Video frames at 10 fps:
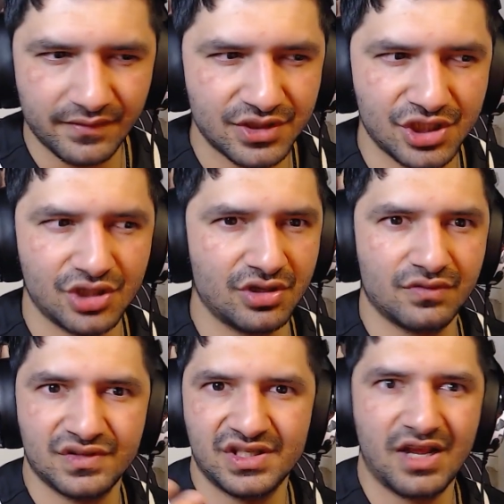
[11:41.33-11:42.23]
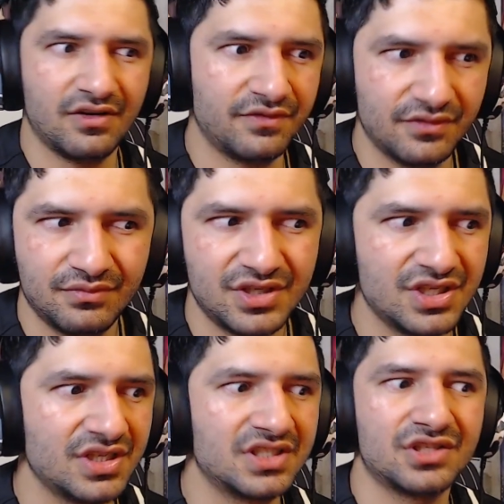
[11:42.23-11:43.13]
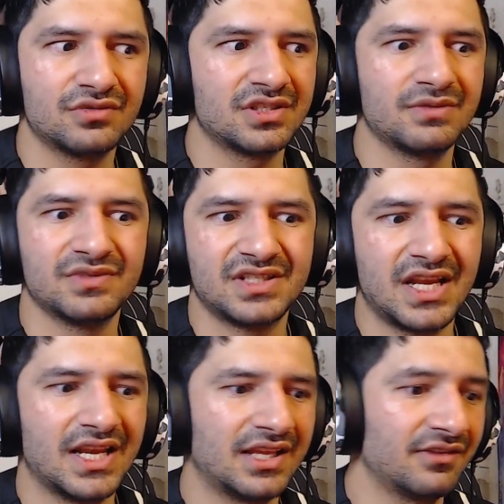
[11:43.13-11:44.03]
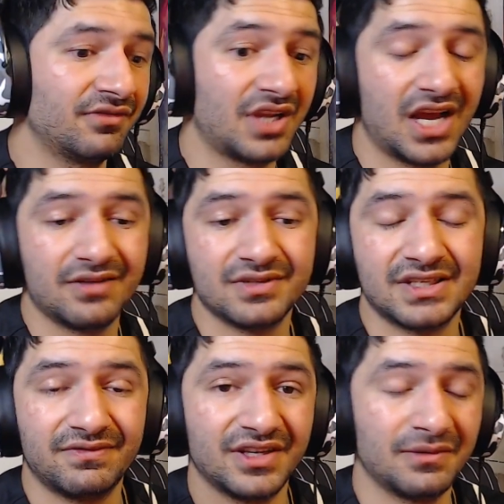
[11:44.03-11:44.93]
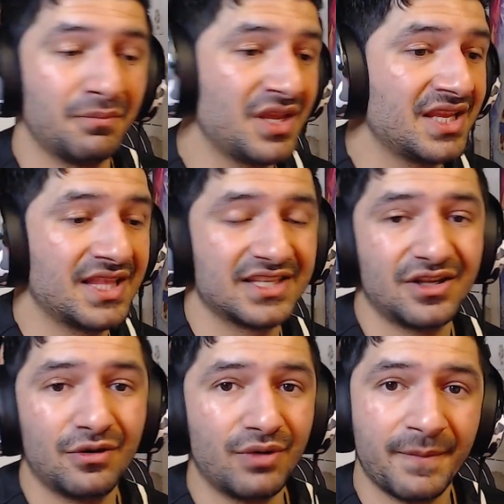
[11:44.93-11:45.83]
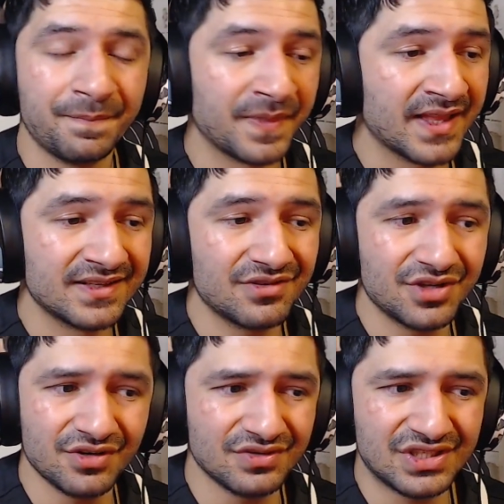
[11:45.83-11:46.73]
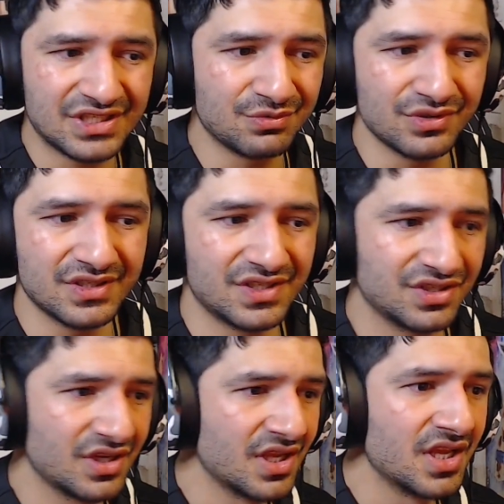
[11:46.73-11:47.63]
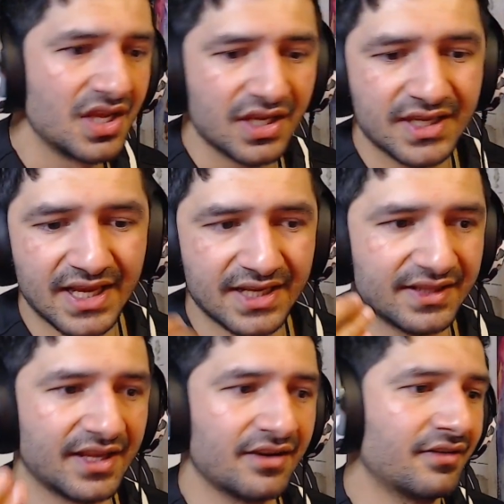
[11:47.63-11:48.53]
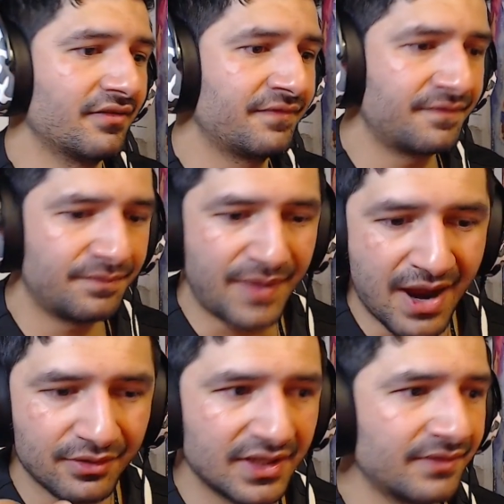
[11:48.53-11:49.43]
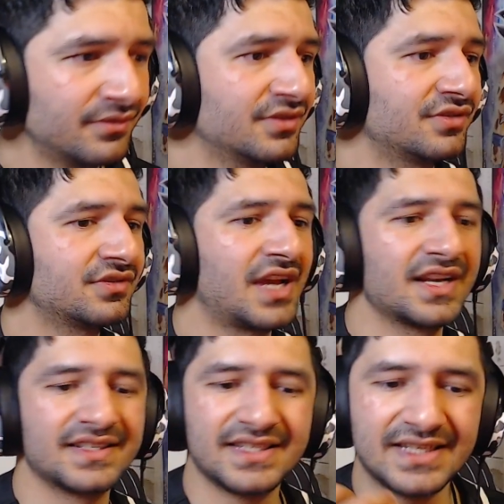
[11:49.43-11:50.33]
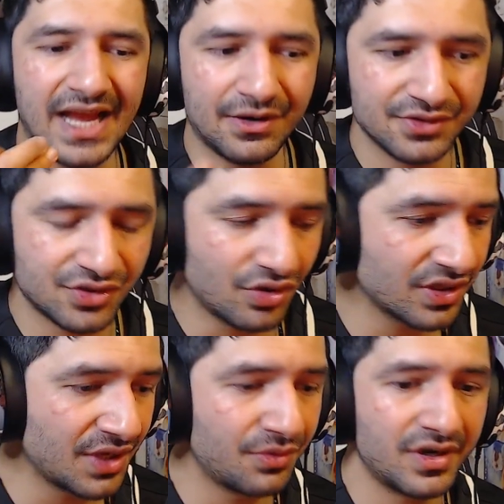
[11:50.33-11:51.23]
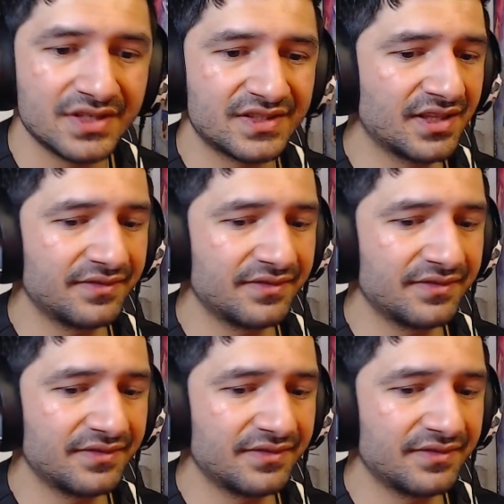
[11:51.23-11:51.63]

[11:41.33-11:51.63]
She knew it was now for me. She was even saying, like, if you can't even defeat me, there's no way. So, you know, she was getting their power level, kind of seeing how strong they were and stuff.